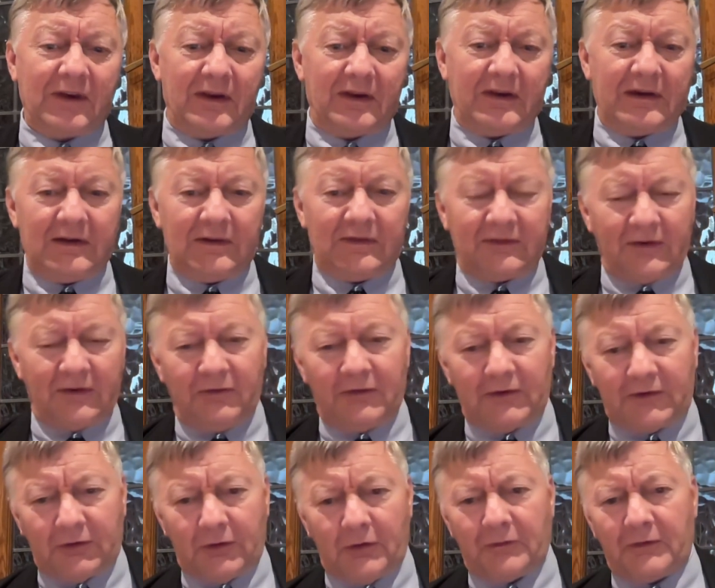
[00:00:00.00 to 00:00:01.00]
and the civil
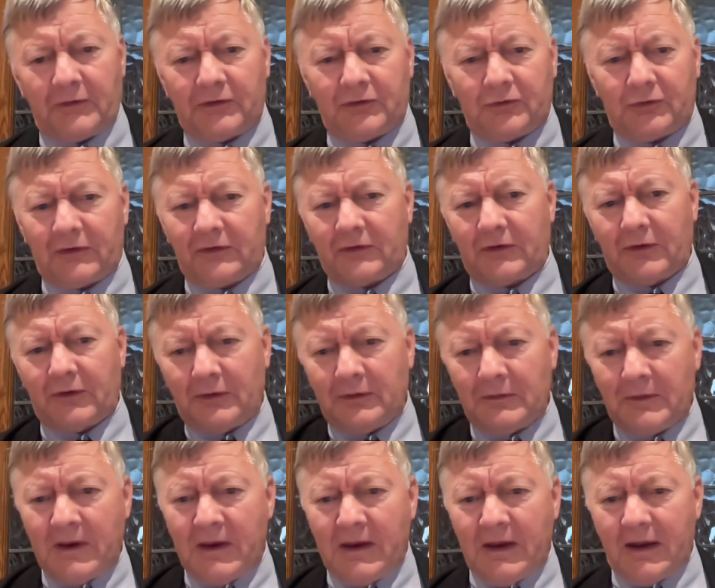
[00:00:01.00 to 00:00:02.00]
servants just
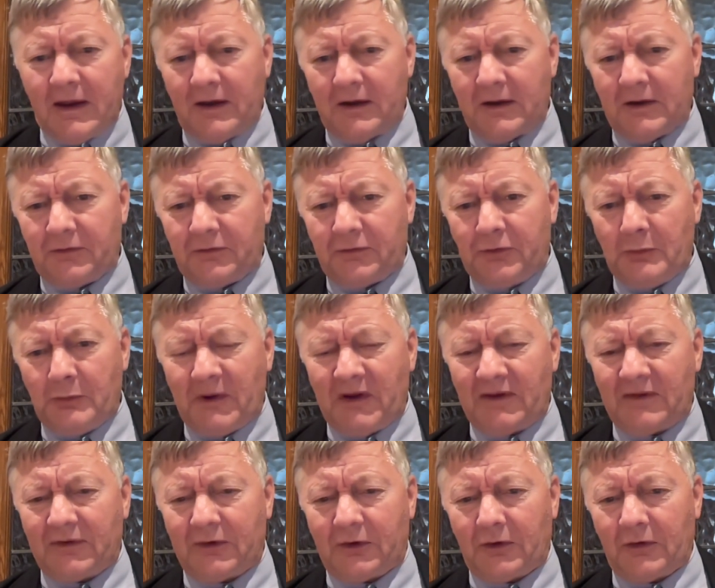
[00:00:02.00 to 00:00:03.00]
a few
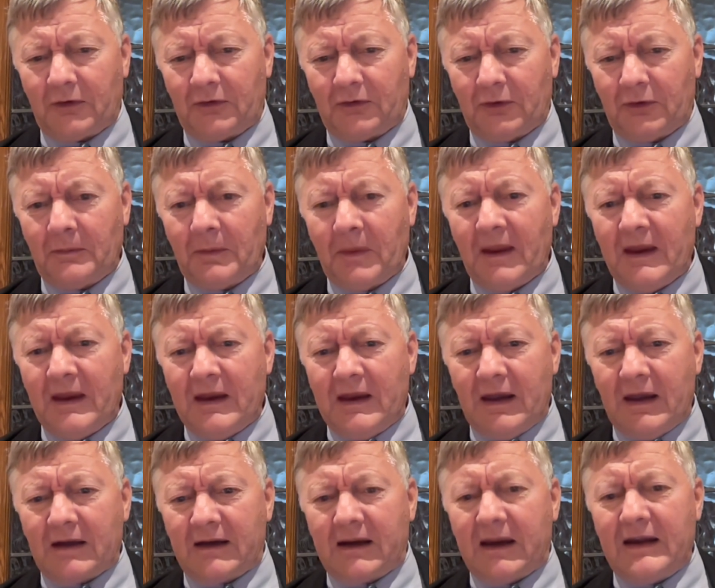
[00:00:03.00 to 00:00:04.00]
months ago. So
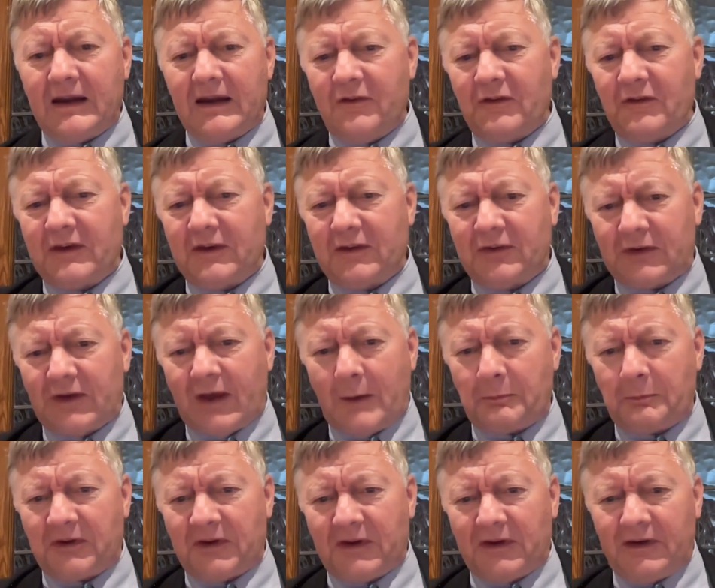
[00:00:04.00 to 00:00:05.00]
again, everything's
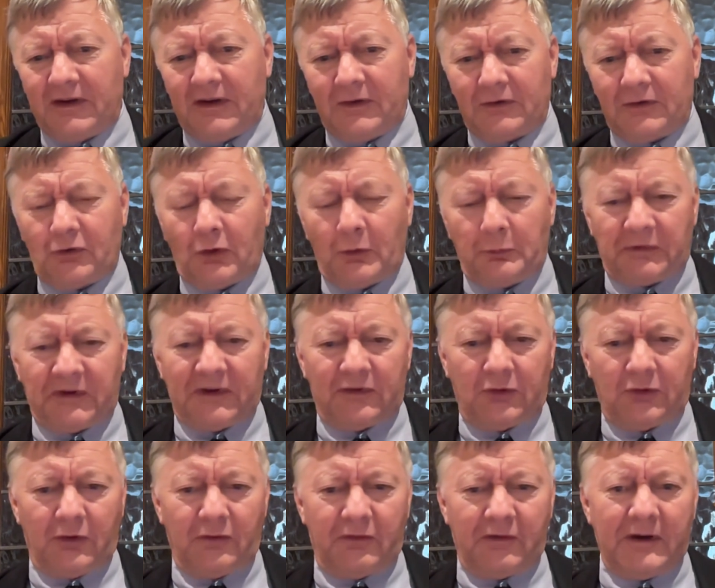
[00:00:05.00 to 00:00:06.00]
upside down,
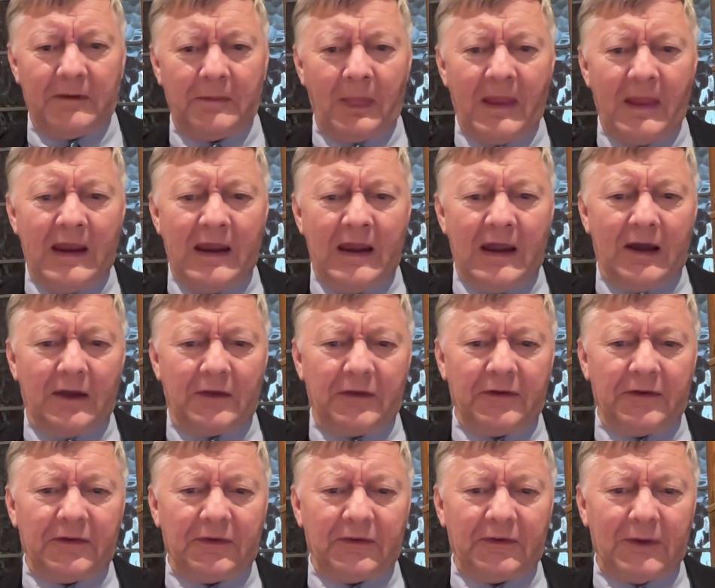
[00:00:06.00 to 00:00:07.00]
topsy-turvy.
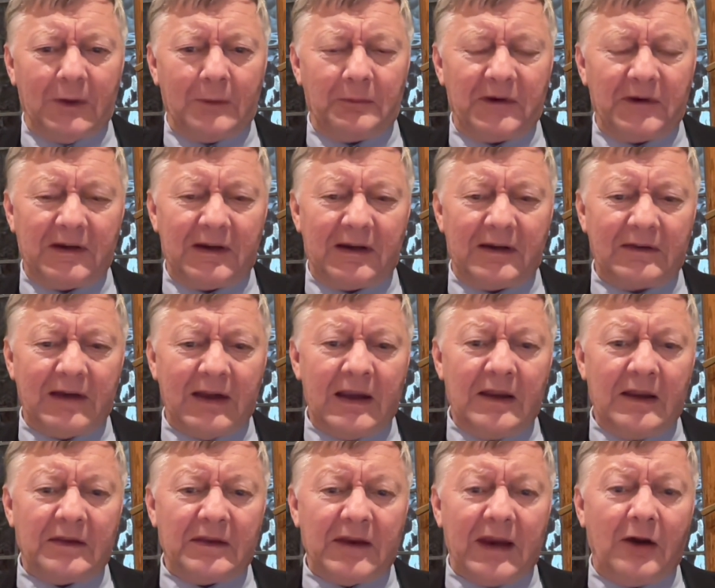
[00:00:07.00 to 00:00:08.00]
This is something that
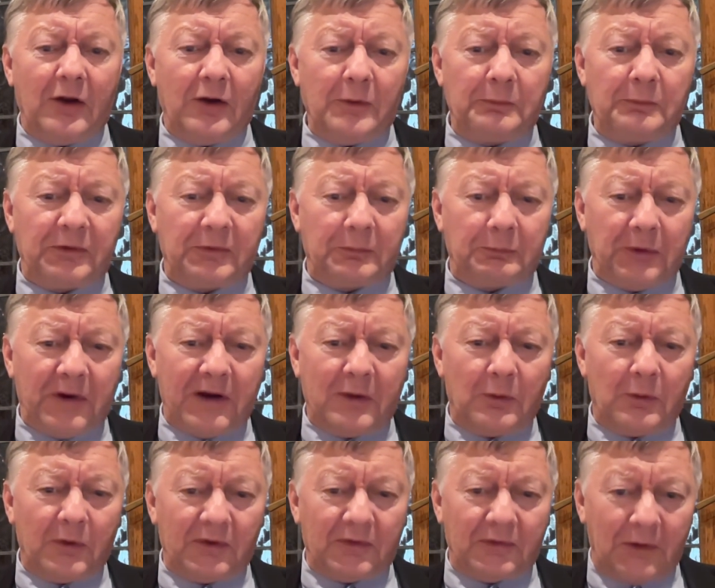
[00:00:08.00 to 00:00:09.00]
the Arab Spring
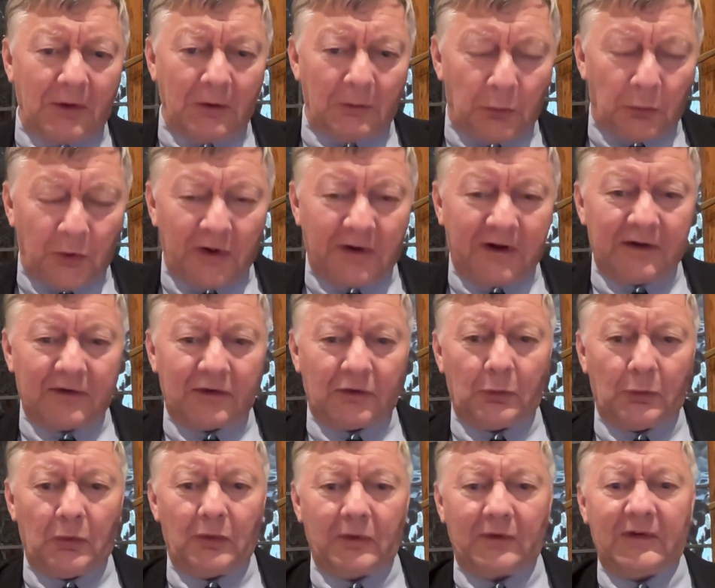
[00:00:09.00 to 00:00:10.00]
was working
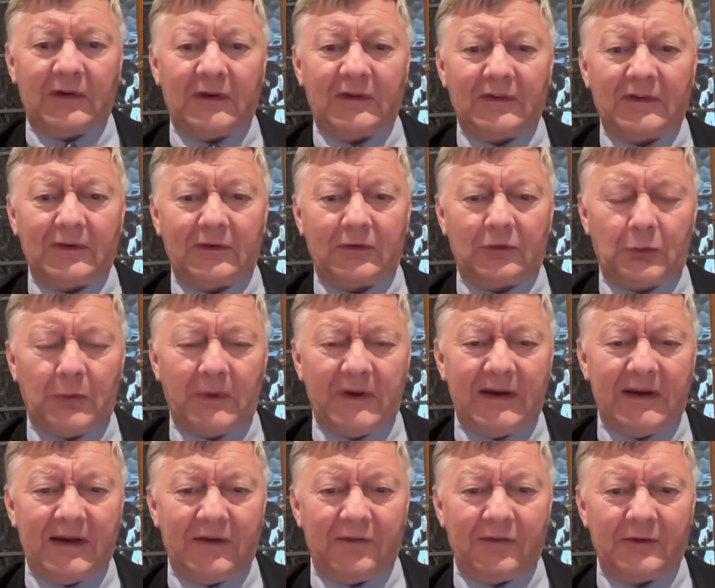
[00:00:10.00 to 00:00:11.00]
towards since
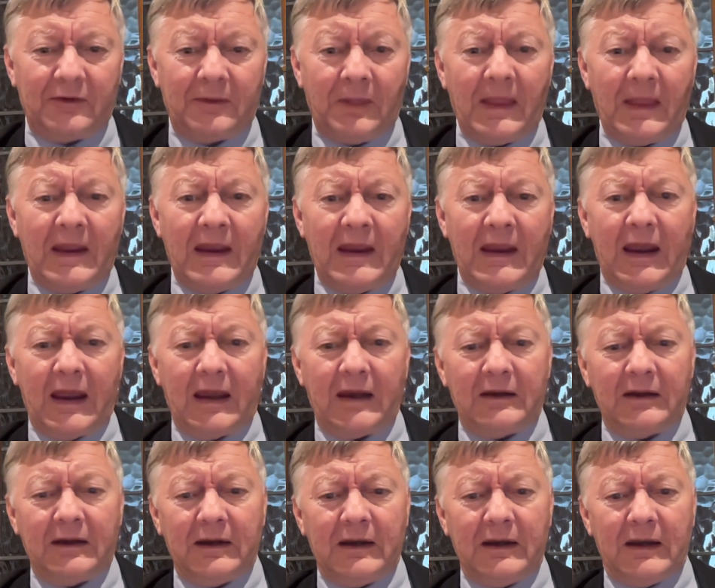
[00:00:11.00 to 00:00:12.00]
2011.
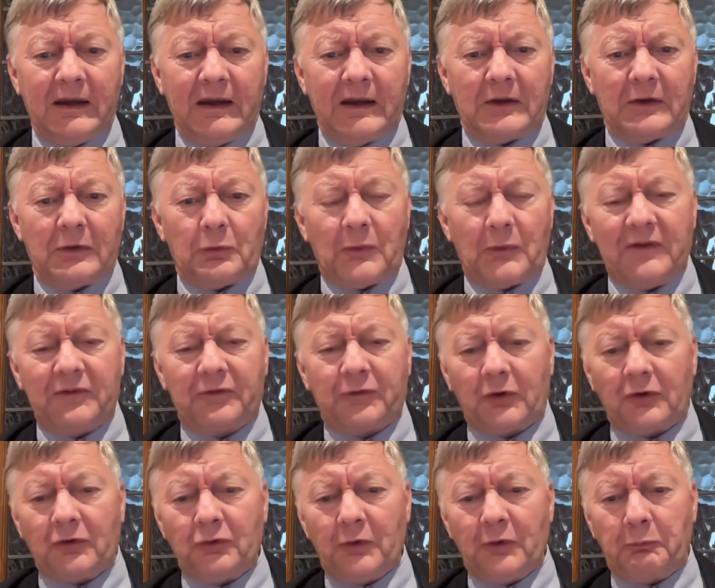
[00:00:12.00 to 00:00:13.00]
And we've
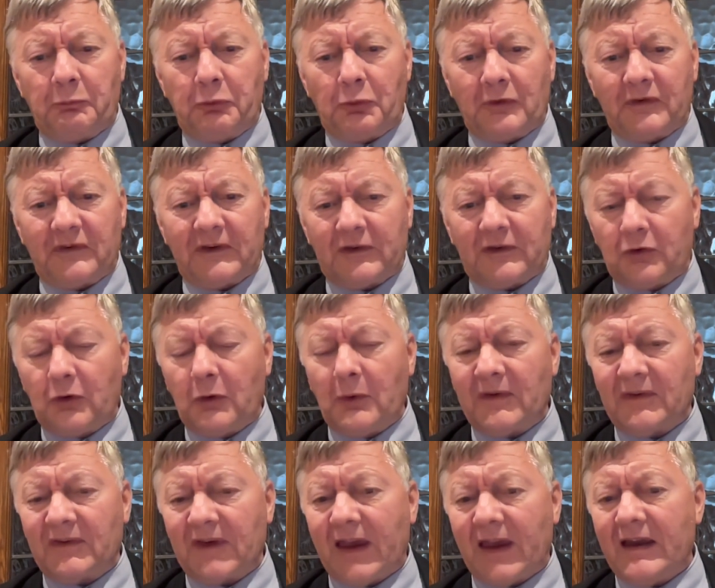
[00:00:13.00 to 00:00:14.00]
gotten reports that
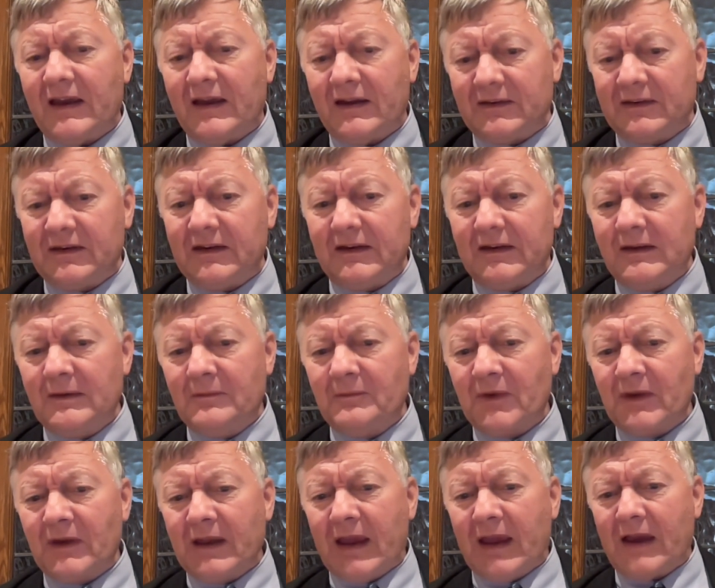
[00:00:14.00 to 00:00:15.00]
USAID
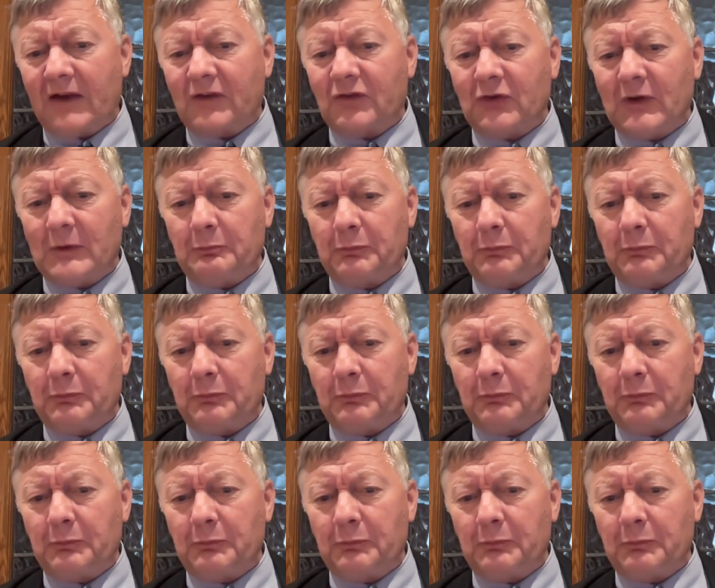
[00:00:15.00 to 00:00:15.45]
actually